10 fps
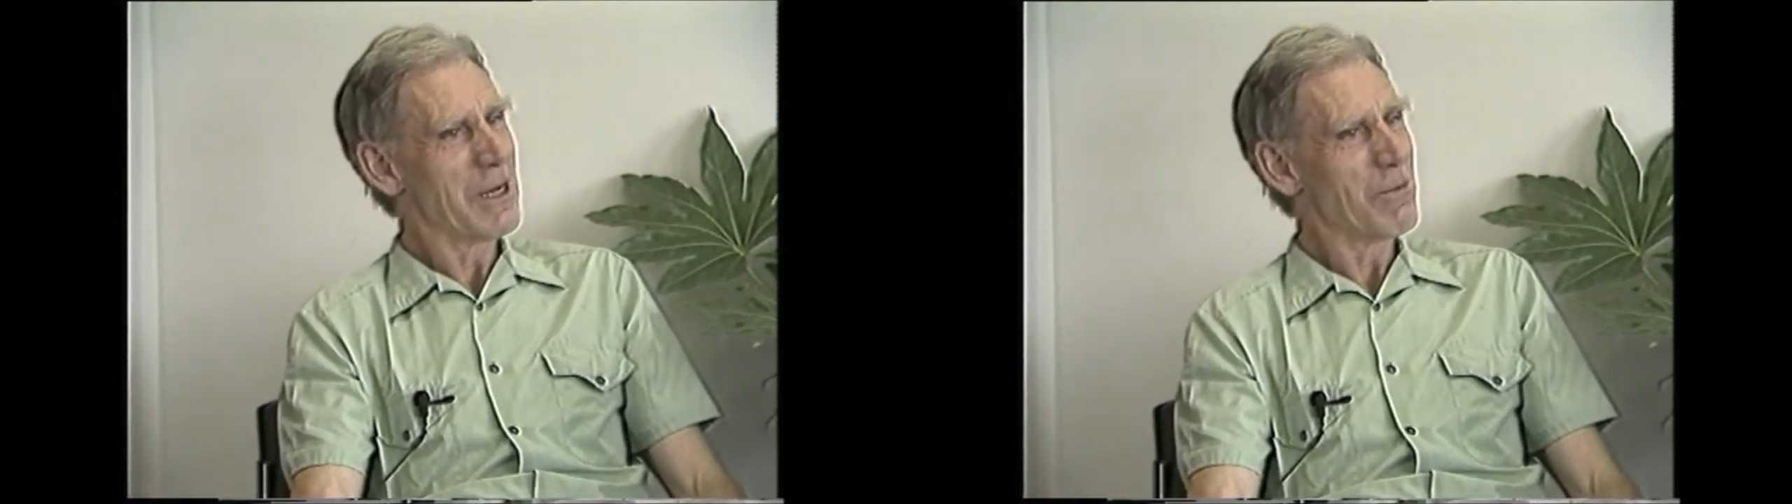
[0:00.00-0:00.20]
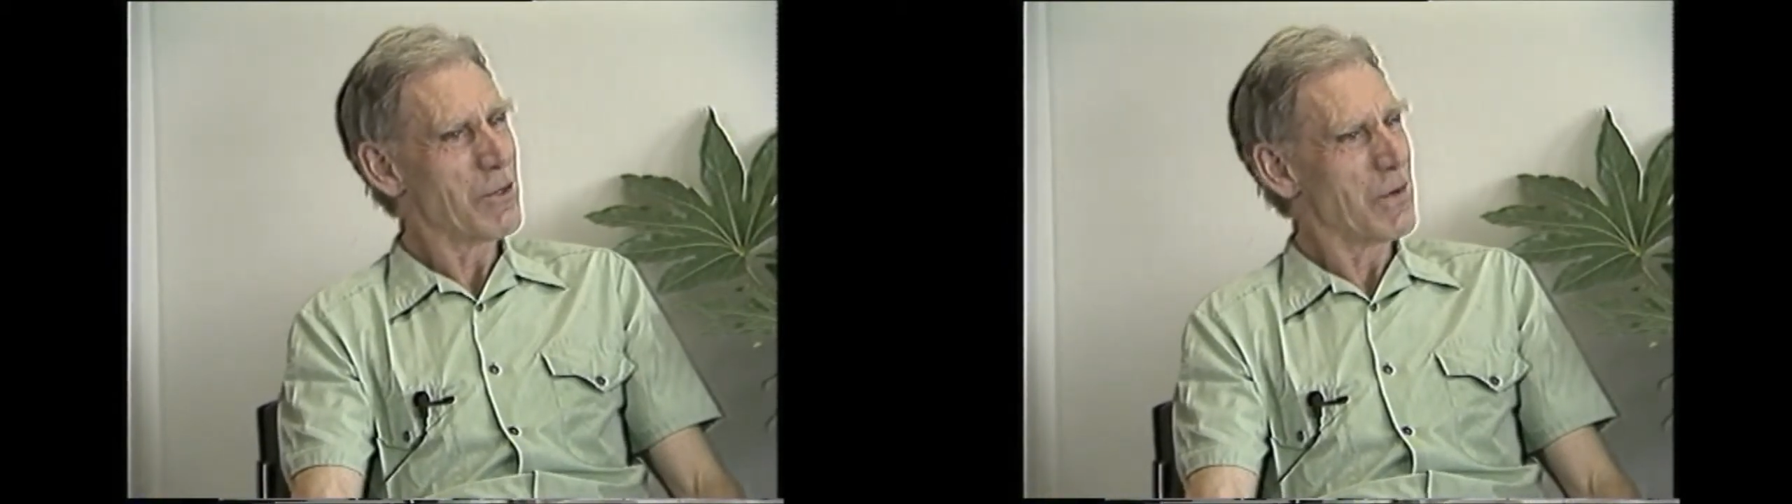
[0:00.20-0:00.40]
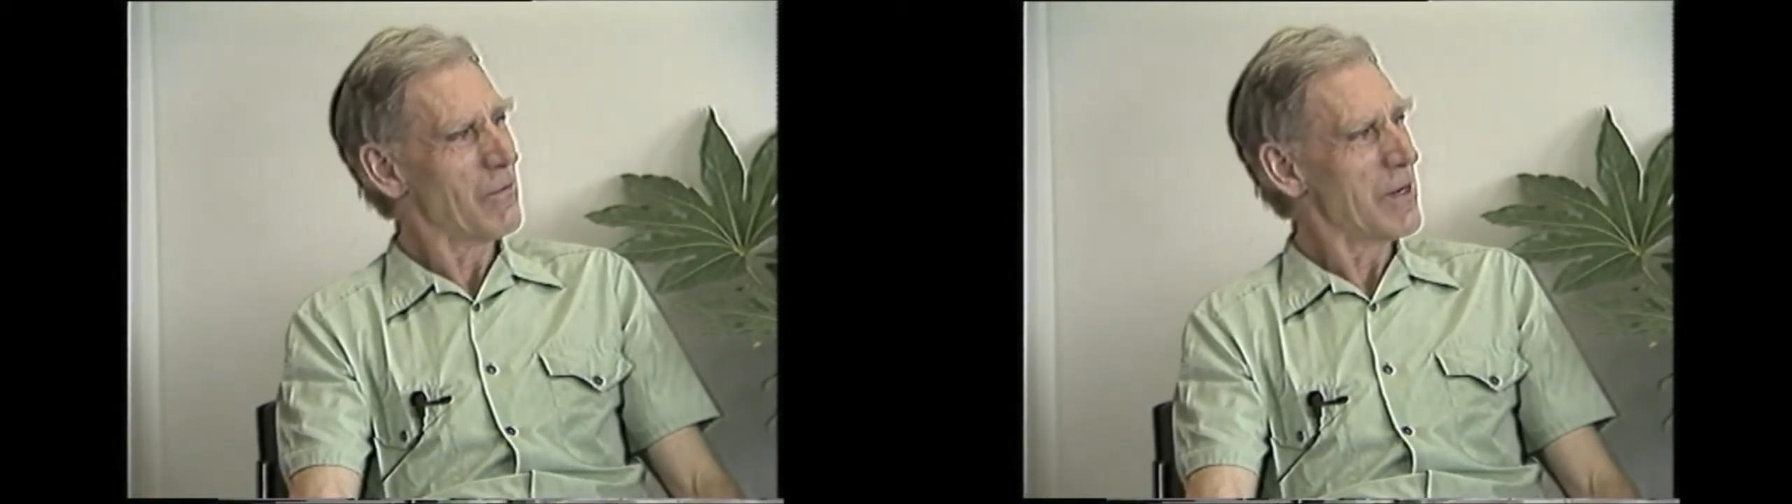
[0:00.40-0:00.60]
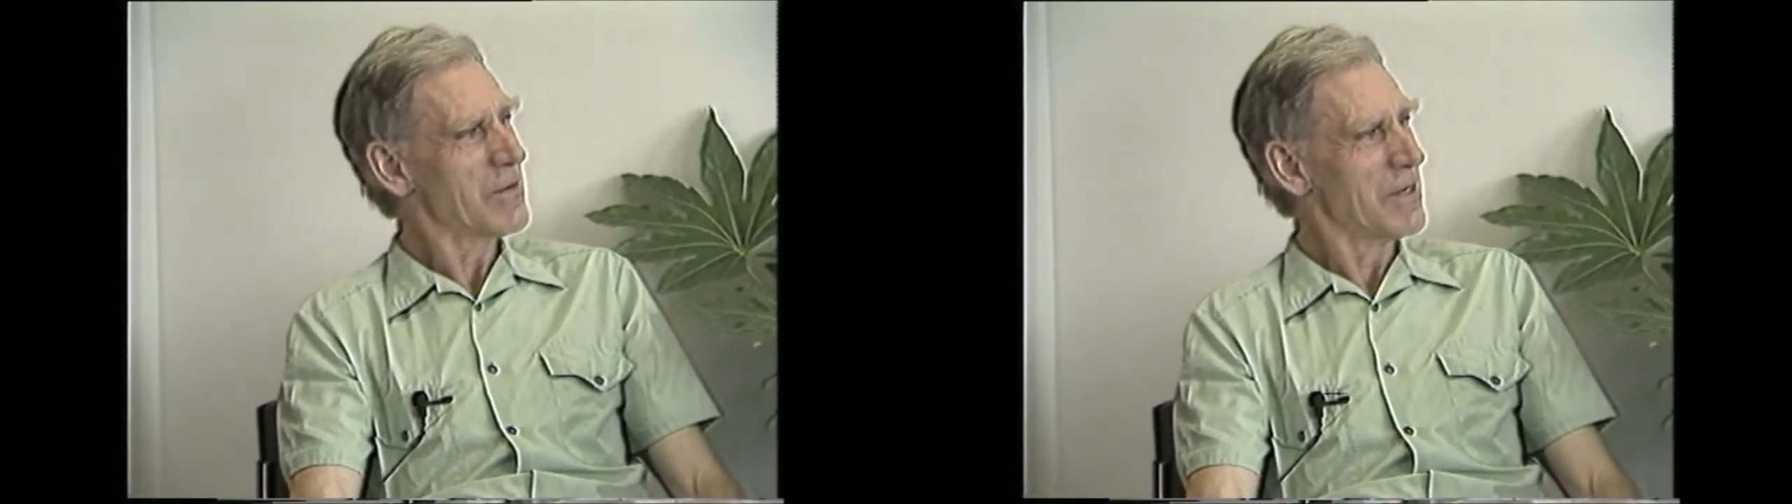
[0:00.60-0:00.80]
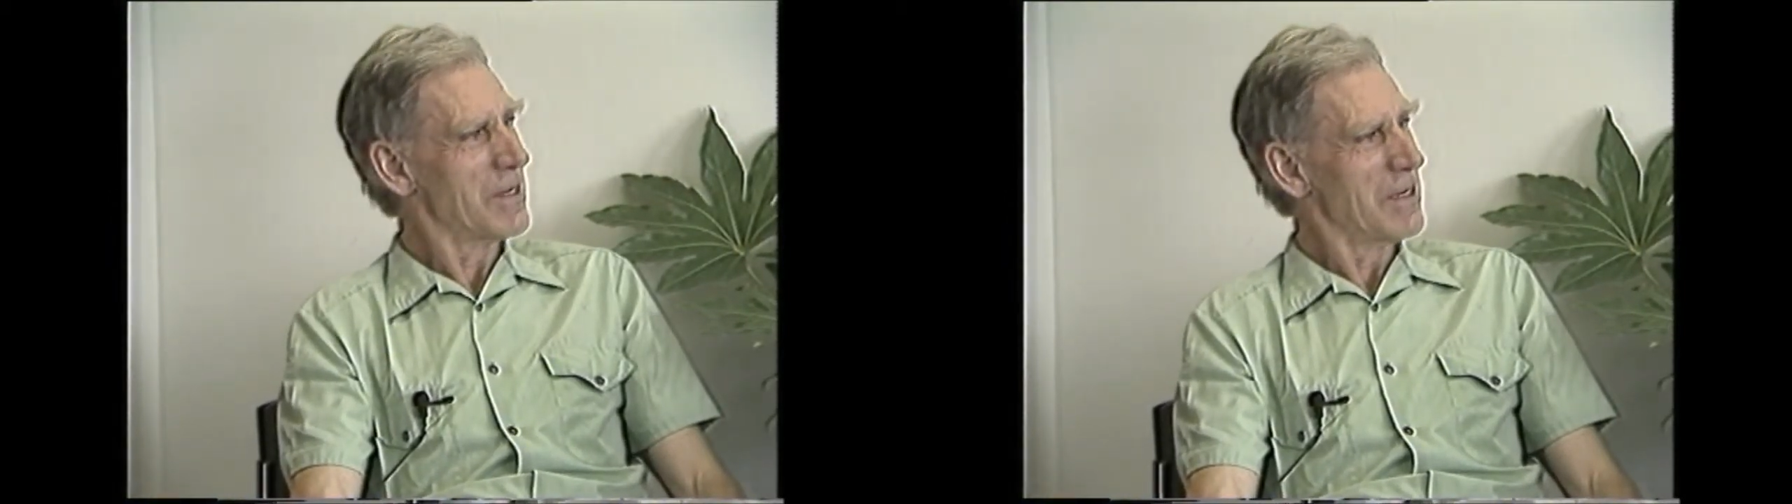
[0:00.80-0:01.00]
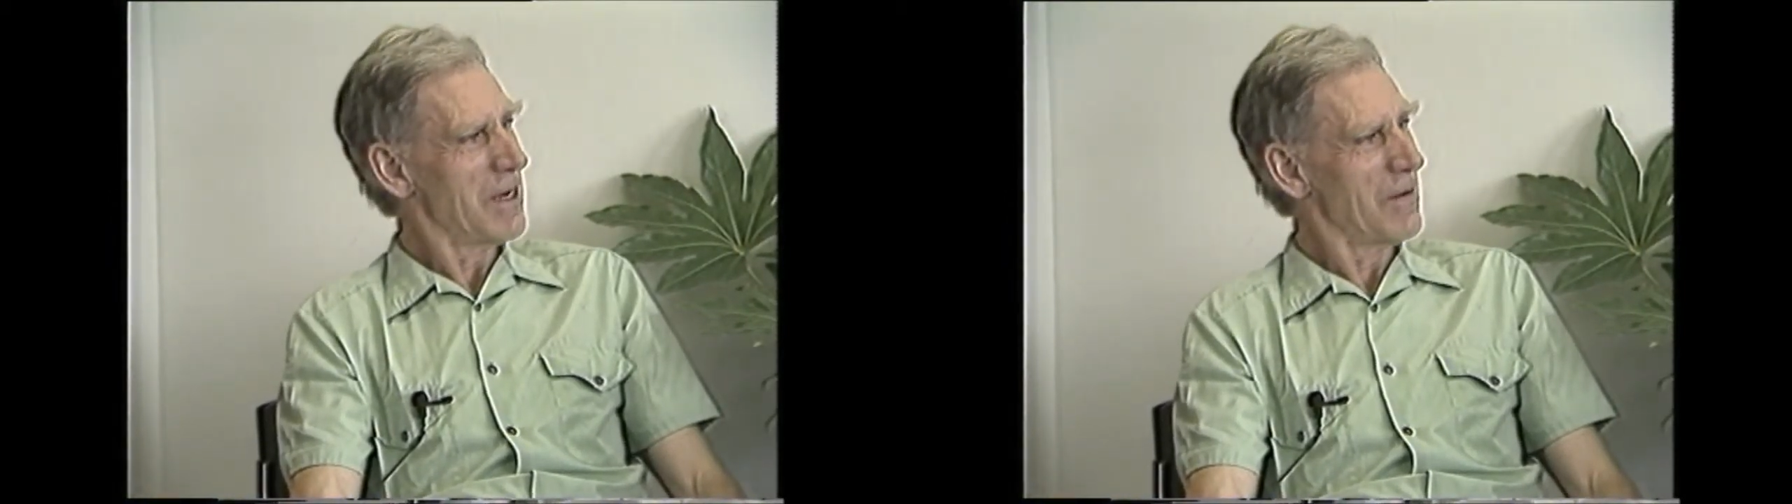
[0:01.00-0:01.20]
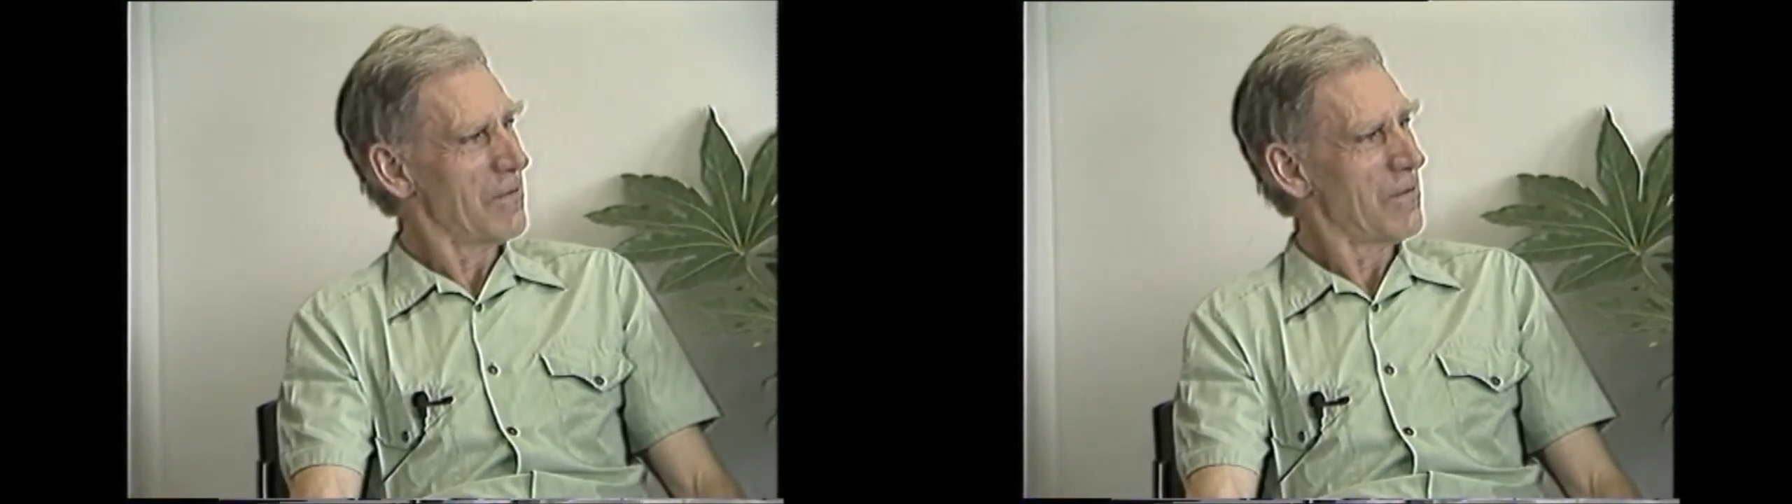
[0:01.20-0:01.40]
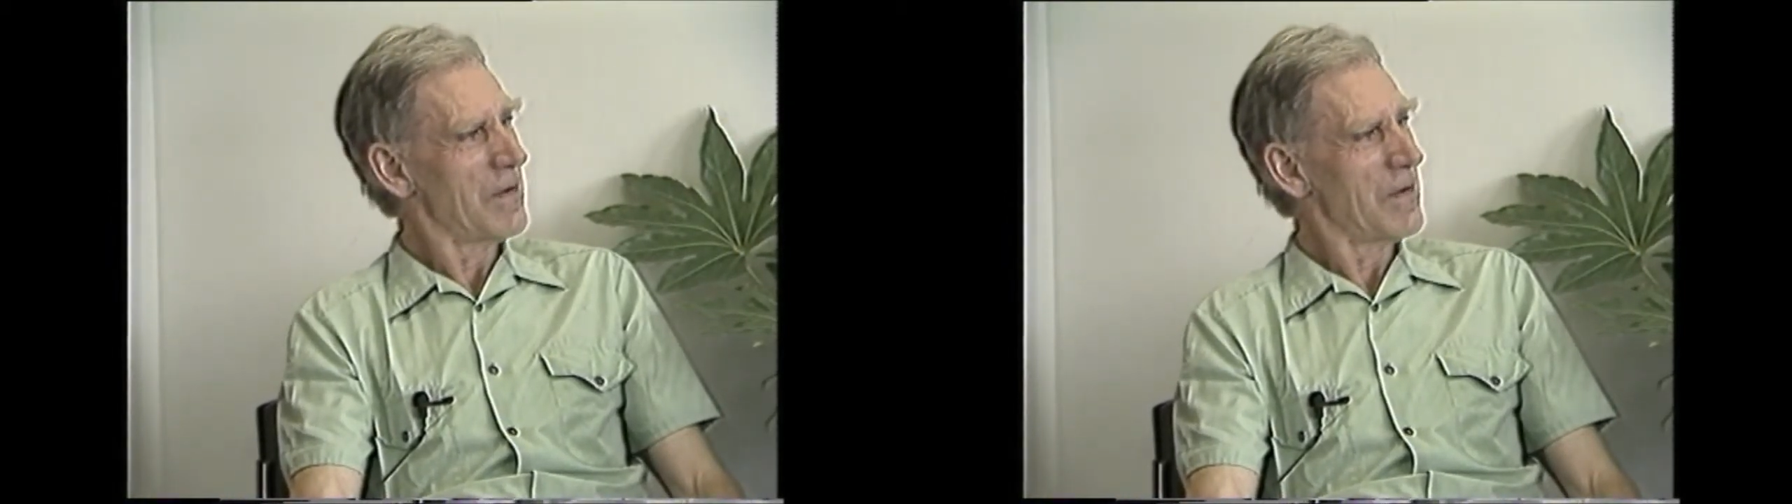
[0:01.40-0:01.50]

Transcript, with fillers: up the University of